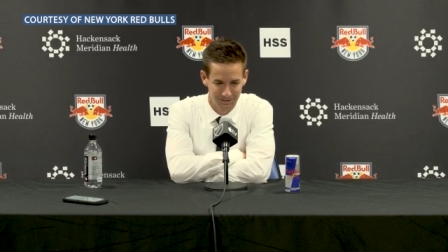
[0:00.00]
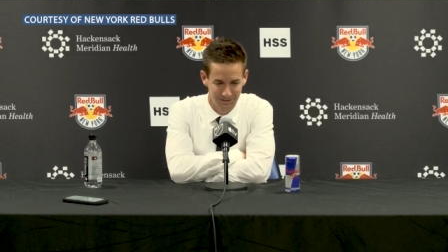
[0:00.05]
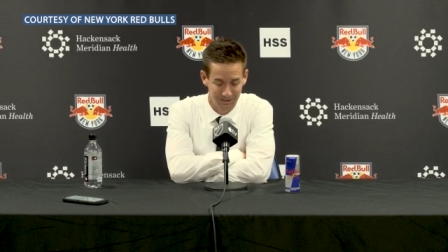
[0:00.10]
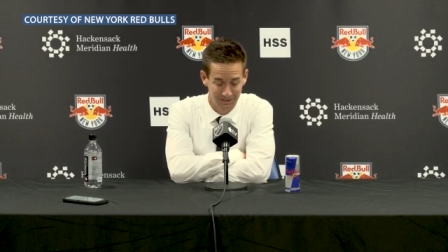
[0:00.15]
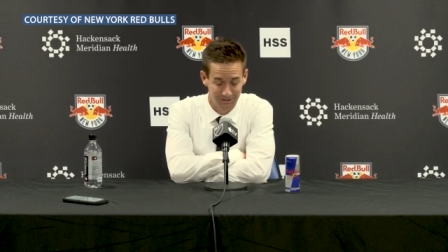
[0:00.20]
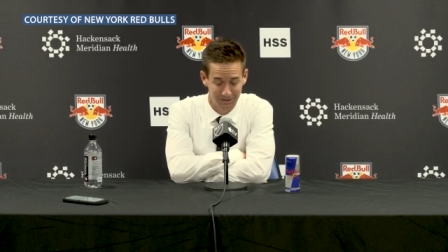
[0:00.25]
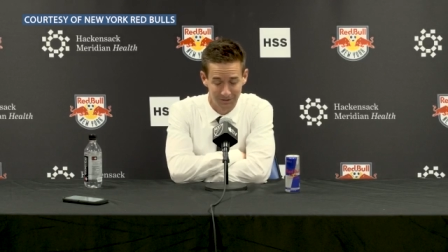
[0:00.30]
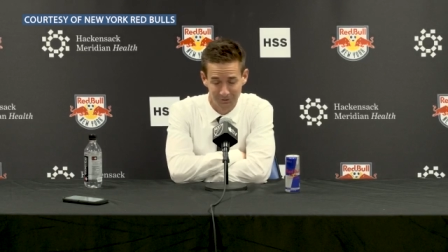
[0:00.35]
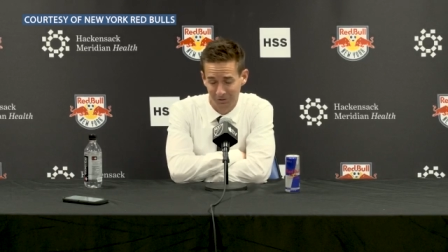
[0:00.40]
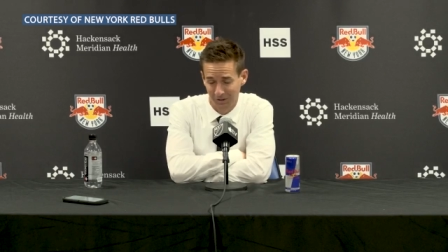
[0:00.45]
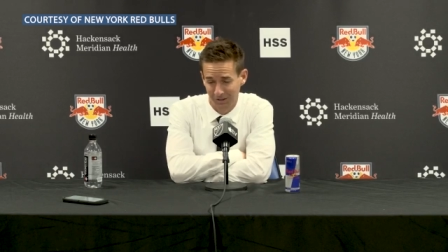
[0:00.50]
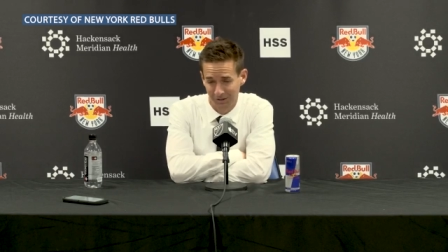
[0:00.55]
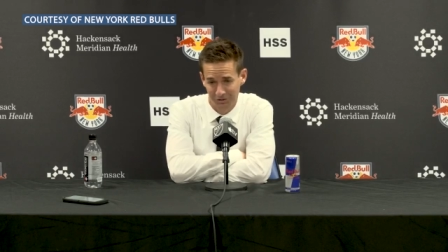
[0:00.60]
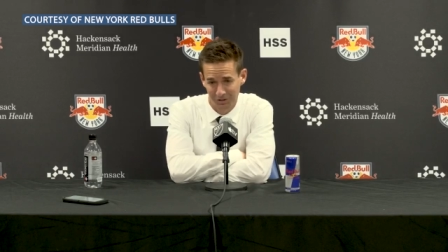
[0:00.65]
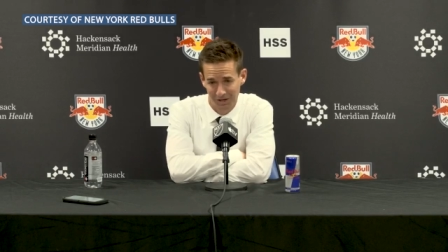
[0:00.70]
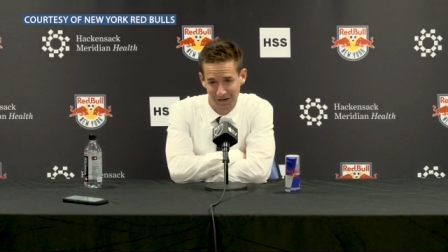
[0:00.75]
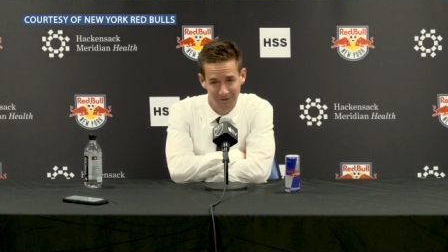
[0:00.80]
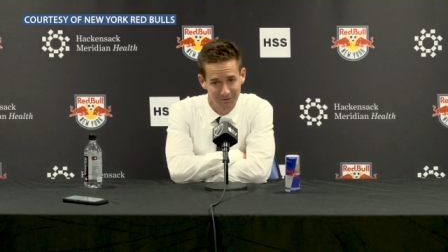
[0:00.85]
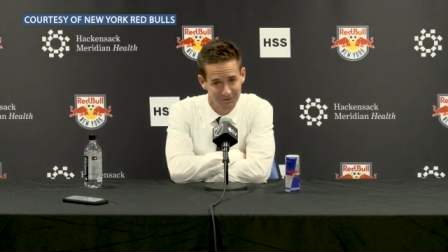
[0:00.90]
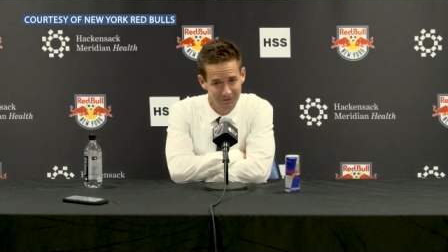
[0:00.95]
and try to
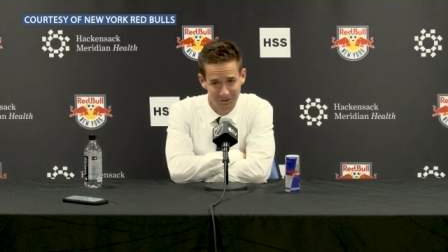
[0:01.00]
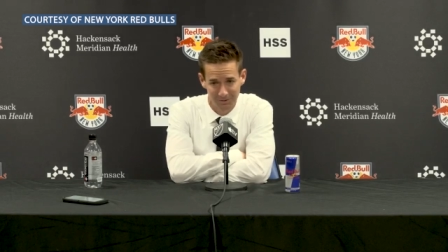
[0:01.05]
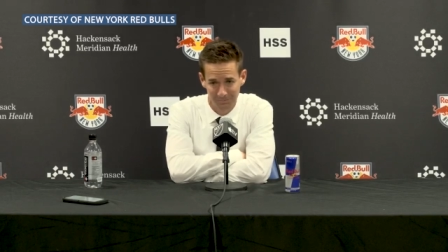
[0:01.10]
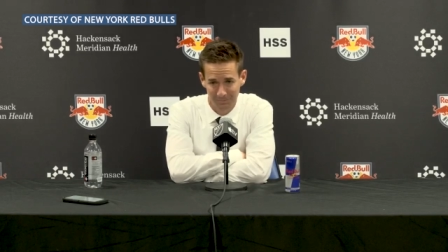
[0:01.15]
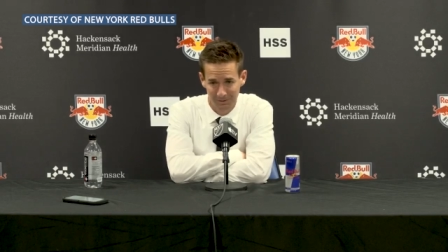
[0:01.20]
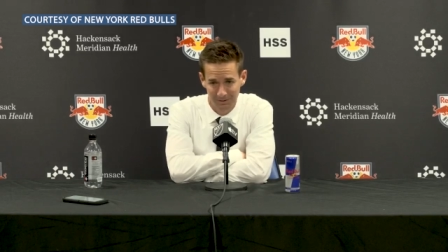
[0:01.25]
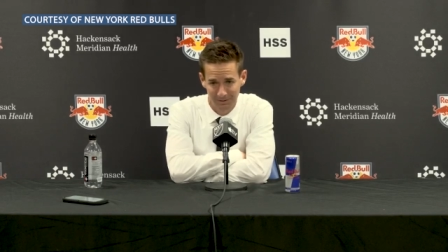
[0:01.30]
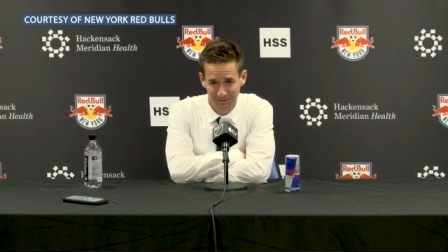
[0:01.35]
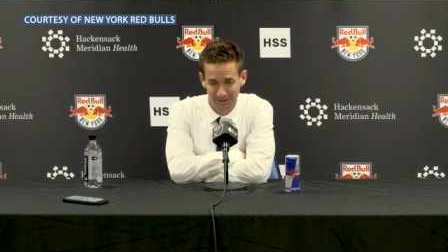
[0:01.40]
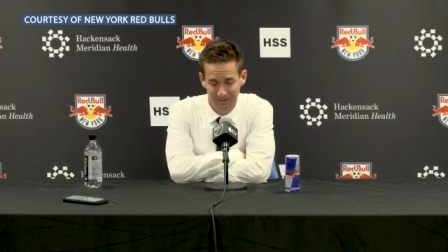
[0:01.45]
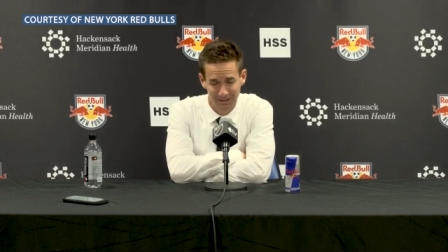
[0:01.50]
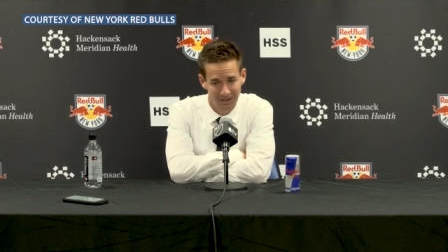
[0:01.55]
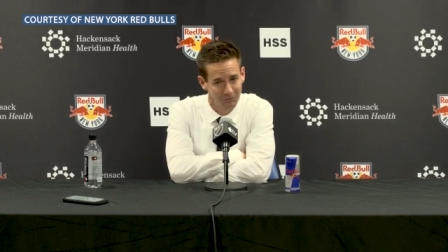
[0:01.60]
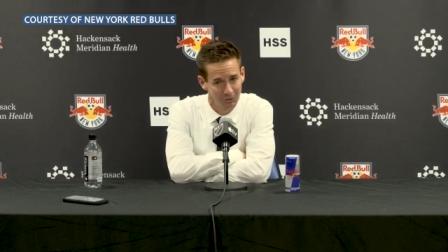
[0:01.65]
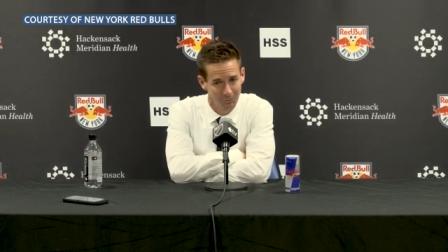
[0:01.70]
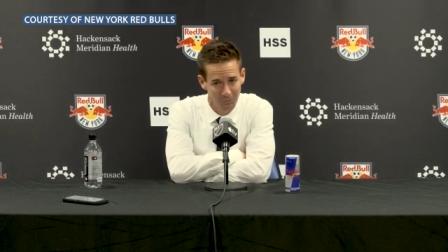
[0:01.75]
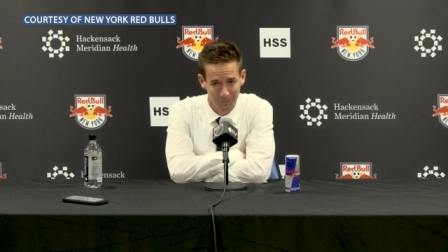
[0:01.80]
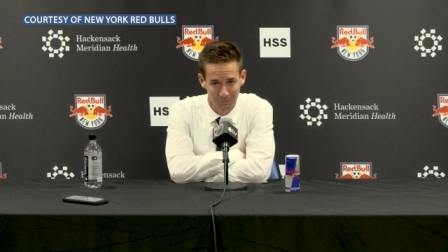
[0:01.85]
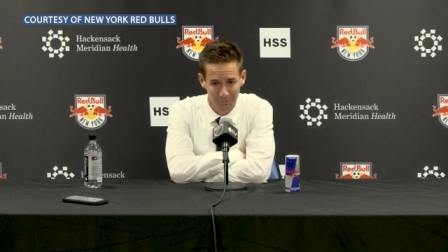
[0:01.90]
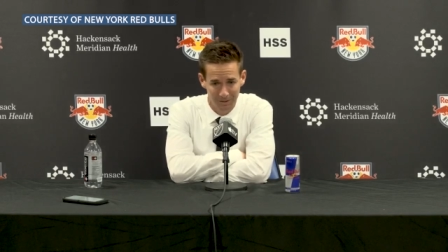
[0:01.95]
challenge them in
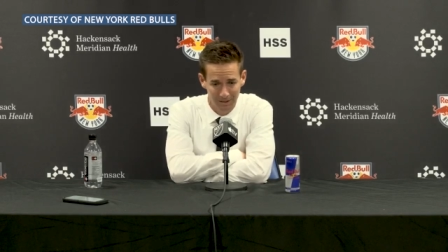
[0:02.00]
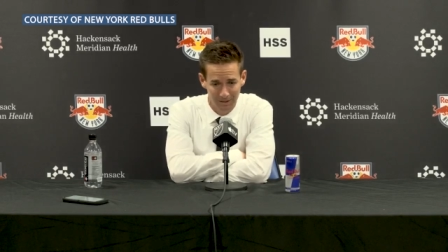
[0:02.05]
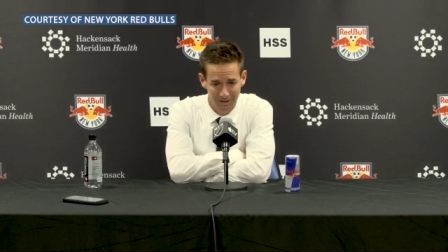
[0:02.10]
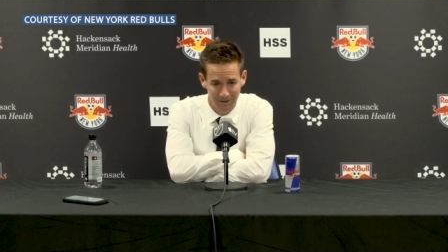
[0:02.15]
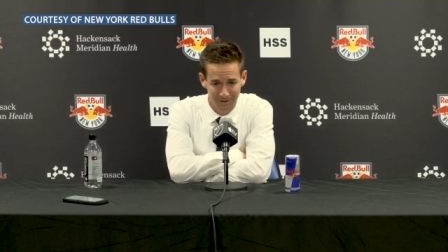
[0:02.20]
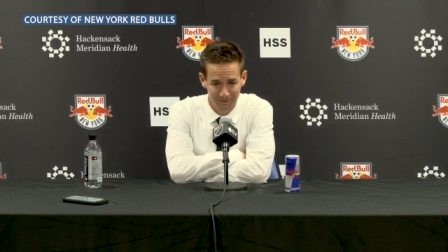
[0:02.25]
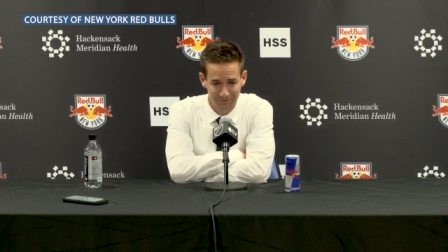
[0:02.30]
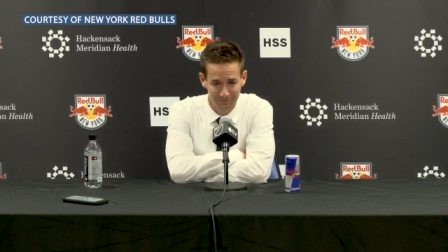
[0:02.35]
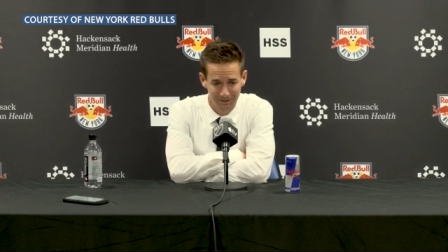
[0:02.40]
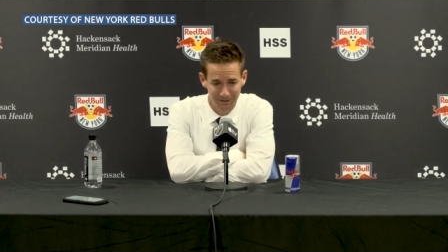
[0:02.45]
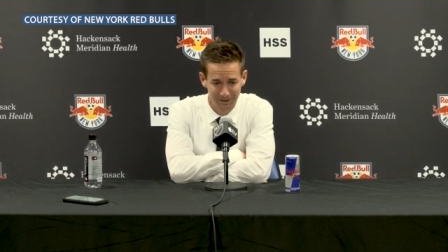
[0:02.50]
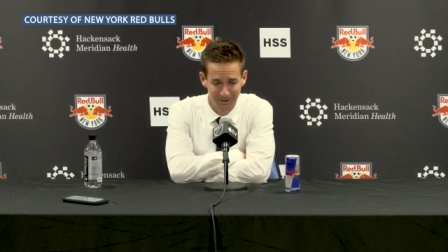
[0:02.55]
every way we can.